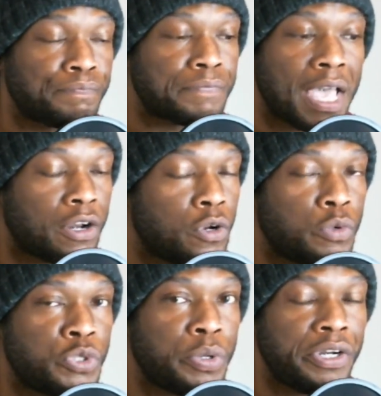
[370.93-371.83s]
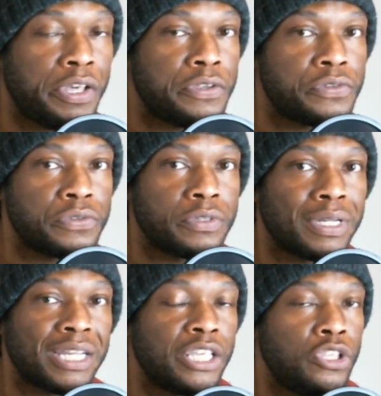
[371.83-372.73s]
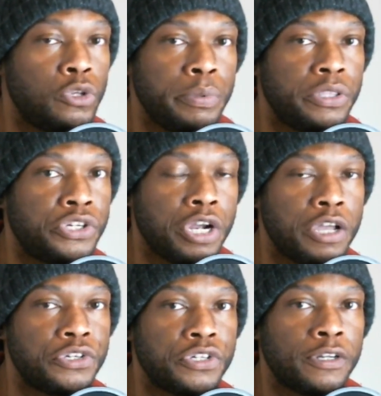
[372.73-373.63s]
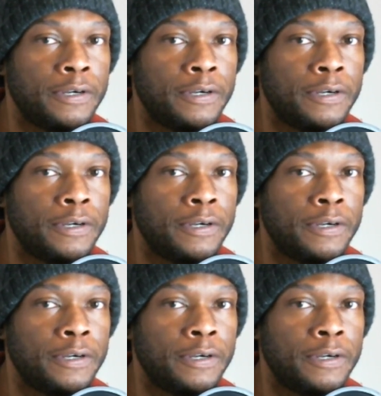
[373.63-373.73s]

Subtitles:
I don't know which one it is. You be the judge.